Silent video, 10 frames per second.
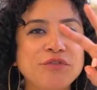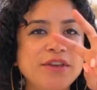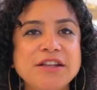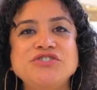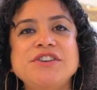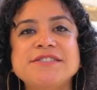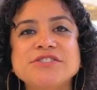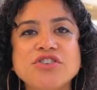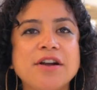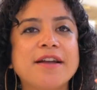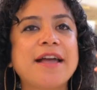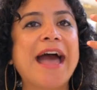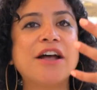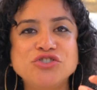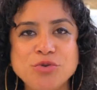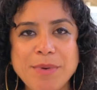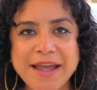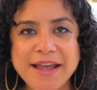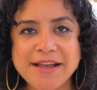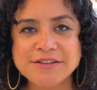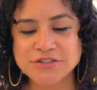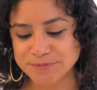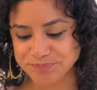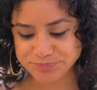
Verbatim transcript: vegan cheeses are cashew based